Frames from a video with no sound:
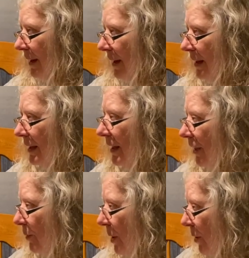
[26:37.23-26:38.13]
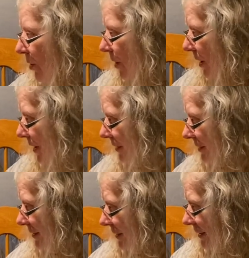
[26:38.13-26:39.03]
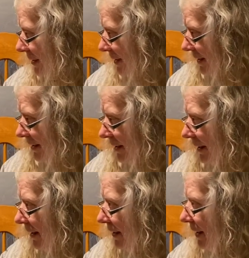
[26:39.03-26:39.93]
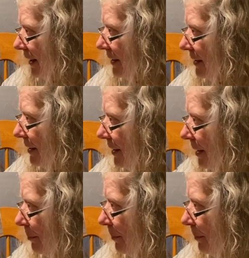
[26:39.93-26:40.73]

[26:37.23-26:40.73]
And here we are, nighttime.